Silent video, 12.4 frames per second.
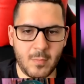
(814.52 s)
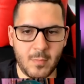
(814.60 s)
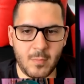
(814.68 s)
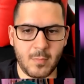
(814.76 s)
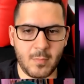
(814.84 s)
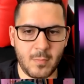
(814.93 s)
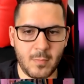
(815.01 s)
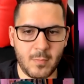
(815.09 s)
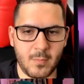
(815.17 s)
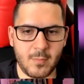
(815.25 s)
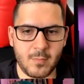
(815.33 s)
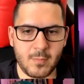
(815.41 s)

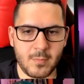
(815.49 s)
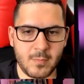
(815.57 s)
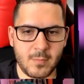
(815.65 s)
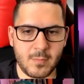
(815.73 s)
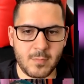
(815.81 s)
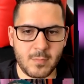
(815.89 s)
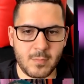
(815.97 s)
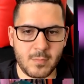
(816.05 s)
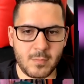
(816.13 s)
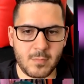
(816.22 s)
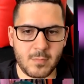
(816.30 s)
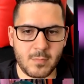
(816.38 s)

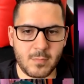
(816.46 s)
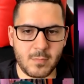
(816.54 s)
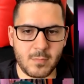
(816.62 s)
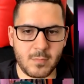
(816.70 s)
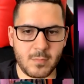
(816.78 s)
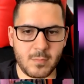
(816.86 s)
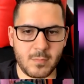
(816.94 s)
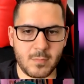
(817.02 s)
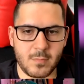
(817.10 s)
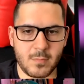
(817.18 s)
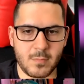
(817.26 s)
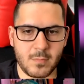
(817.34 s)

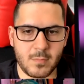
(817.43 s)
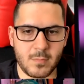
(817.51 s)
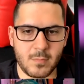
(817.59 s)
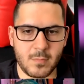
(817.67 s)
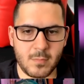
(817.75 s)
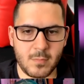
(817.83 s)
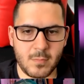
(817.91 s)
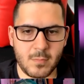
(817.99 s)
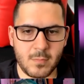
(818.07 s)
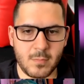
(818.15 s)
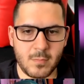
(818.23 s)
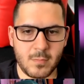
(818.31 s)

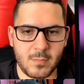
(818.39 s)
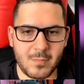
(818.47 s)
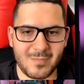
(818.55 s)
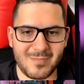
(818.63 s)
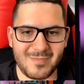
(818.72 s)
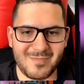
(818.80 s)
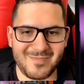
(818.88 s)
This person isn't speaking.